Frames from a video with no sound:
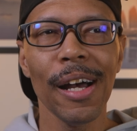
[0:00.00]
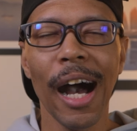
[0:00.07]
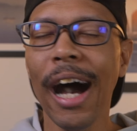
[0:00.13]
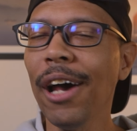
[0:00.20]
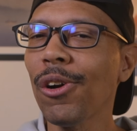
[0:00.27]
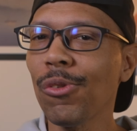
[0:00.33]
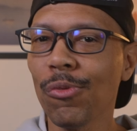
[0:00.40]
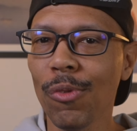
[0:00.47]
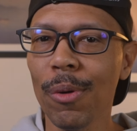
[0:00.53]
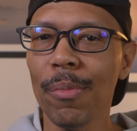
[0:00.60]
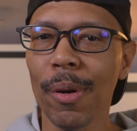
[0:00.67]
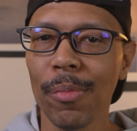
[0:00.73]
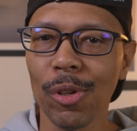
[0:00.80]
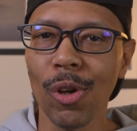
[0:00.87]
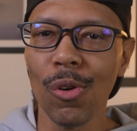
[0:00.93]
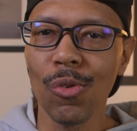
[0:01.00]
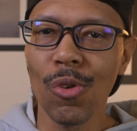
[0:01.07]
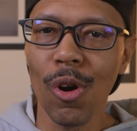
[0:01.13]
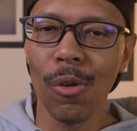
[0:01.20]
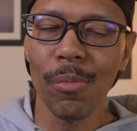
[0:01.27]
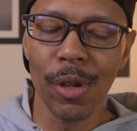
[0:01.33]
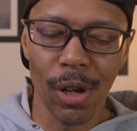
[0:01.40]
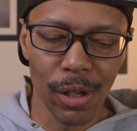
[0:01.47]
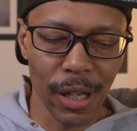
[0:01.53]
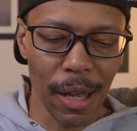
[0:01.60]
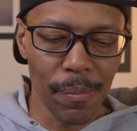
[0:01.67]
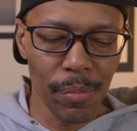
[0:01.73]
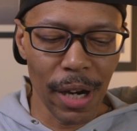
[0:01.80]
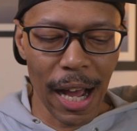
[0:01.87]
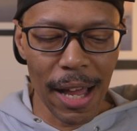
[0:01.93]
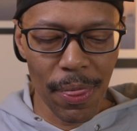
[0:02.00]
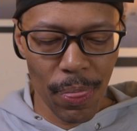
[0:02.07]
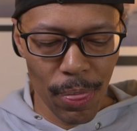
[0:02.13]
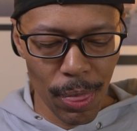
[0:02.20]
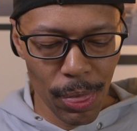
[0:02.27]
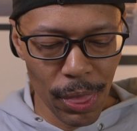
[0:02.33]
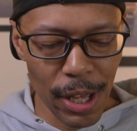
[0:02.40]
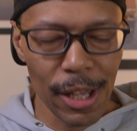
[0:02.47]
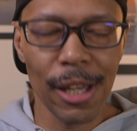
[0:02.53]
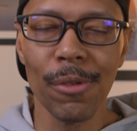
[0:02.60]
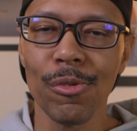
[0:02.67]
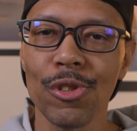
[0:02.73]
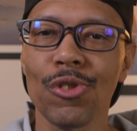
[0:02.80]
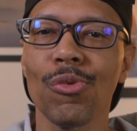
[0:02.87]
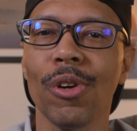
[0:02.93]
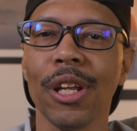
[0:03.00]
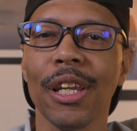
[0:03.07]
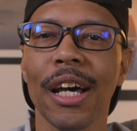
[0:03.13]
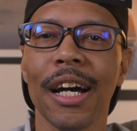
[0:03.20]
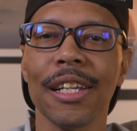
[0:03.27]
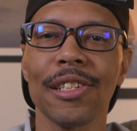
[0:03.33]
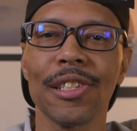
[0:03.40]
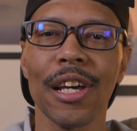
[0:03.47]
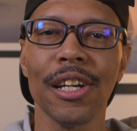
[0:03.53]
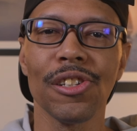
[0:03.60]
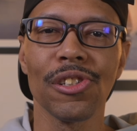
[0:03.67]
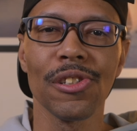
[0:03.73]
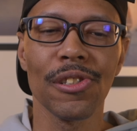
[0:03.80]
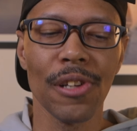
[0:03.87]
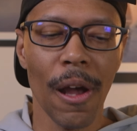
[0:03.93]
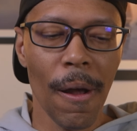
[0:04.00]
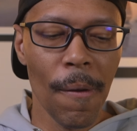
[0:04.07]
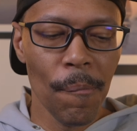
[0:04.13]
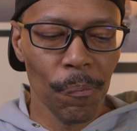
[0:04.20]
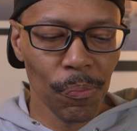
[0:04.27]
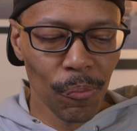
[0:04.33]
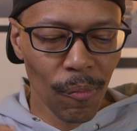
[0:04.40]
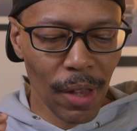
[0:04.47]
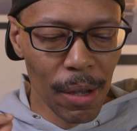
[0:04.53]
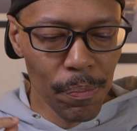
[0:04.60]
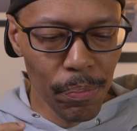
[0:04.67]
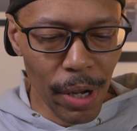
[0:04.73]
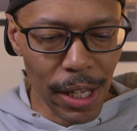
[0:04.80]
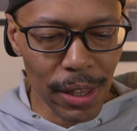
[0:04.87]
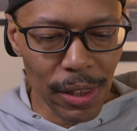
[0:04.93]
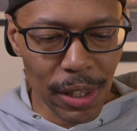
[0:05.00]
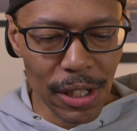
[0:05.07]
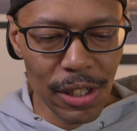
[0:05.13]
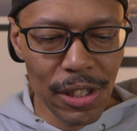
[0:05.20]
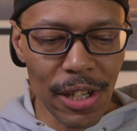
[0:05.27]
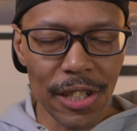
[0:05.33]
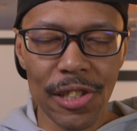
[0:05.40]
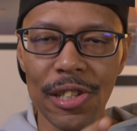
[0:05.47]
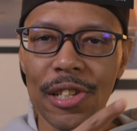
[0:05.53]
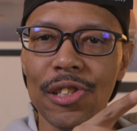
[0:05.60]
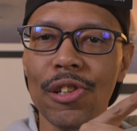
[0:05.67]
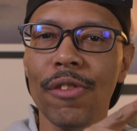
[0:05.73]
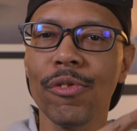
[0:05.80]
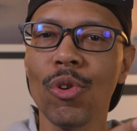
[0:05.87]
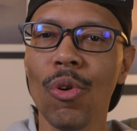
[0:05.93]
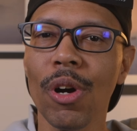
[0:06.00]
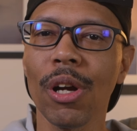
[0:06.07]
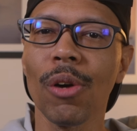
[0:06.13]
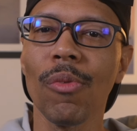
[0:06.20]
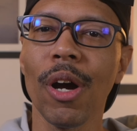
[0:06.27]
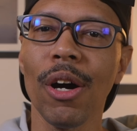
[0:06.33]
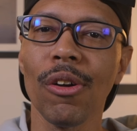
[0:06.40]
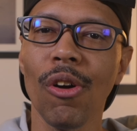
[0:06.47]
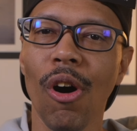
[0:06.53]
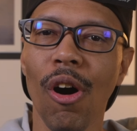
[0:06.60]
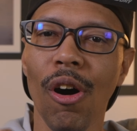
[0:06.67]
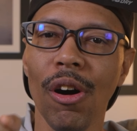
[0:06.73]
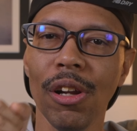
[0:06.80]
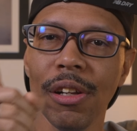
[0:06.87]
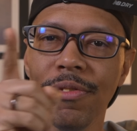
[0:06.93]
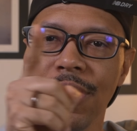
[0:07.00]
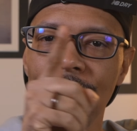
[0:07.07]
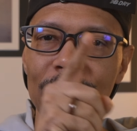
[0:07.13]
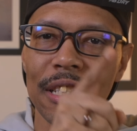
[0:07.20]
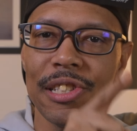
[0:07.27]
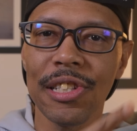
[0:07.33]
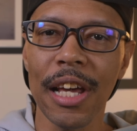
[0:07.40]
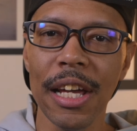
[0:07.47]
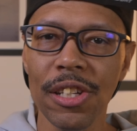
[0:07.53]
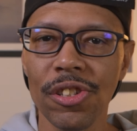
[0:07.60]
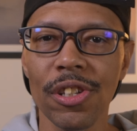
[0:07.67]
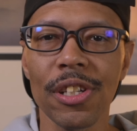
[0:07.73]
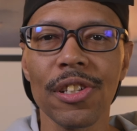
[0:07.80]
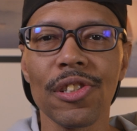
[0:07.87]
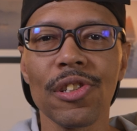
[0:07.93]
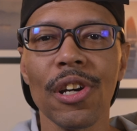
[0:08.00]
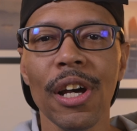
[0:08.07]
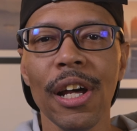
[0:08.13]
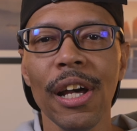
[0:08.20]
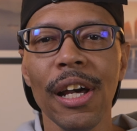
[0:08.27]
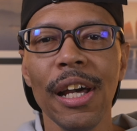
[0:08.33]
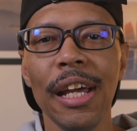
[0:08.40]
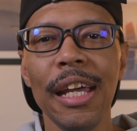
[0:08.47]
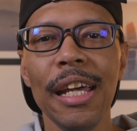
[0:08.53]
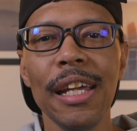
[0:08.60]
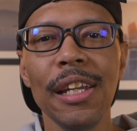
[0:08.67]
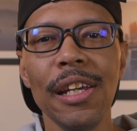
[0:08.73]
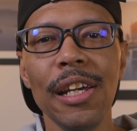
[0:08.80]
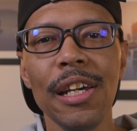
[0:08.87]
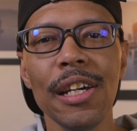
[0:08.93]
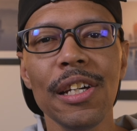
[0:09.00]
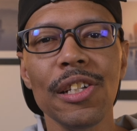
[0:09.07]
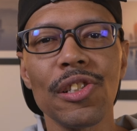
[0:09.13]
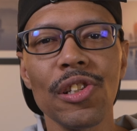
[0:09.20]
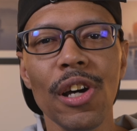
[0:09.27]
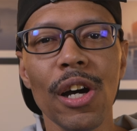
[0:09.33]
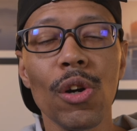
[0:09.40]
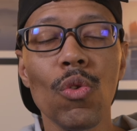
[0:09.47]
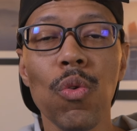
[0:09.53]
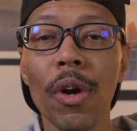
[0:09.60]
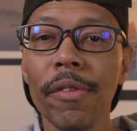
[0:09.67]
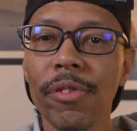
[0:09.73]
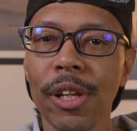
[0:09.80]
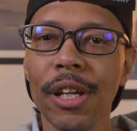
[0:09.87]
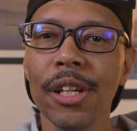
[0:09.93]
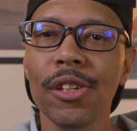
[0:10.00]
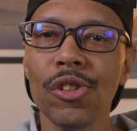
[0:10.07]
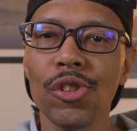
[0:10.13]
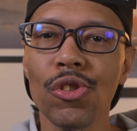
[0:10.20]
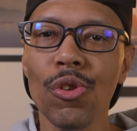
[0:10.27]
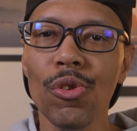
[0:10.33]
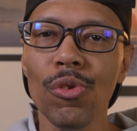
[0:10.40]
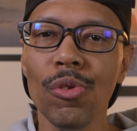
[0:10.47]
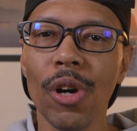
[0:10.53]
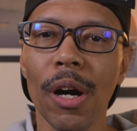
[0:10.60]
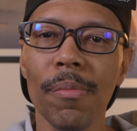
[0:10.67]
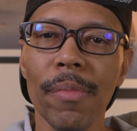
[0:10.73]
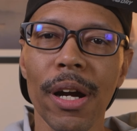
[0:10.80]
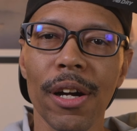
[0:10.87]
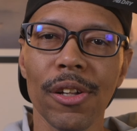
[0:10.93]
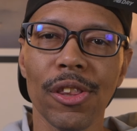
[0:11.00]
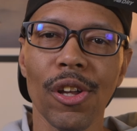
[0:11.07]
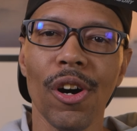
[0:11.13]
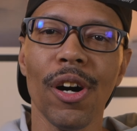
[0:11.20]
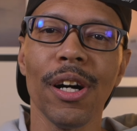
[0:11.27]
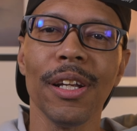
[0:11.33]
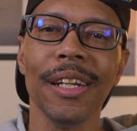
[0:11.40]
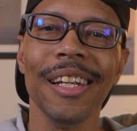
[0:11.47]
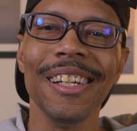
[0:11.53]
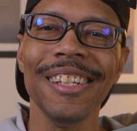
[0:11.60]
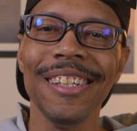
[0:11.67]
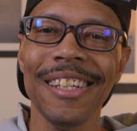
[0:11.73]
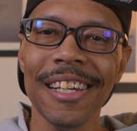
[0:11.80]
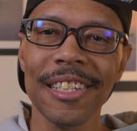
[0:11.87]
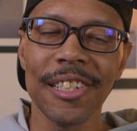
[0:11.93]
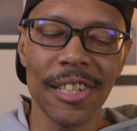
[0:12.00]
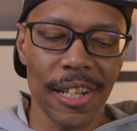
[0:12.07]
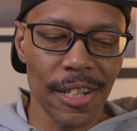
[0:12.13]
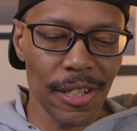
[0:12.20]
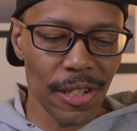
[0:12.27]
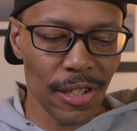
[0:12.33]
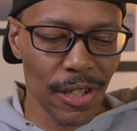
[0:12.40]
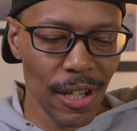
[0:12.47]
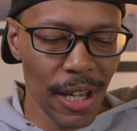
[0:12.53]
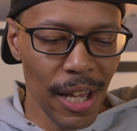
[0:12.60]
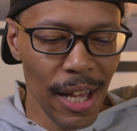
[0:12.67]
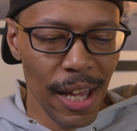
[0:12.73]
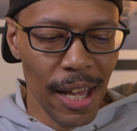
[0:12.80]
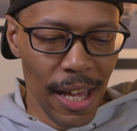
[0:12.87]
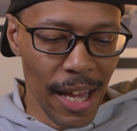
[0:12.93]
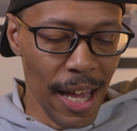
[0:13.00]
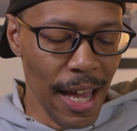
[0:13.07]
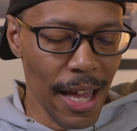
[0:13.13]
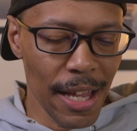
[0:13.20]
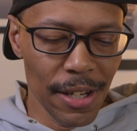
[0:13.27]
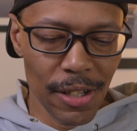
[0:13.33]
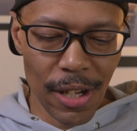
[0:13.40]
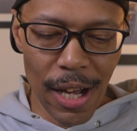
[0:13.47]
I don't remember, don't quote me on that, but I think it was 29 stations. But the distance of going around all of these stations, it is equivalent to a marathon distance. And